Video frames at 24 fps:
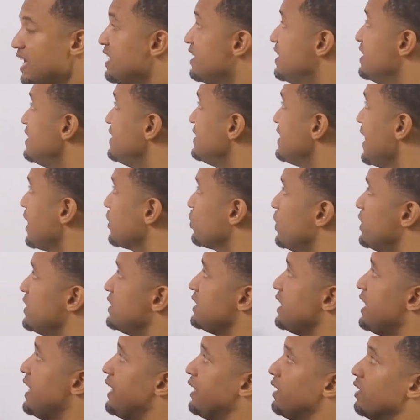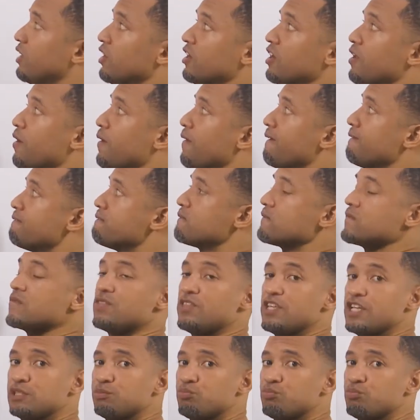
this is actually saying this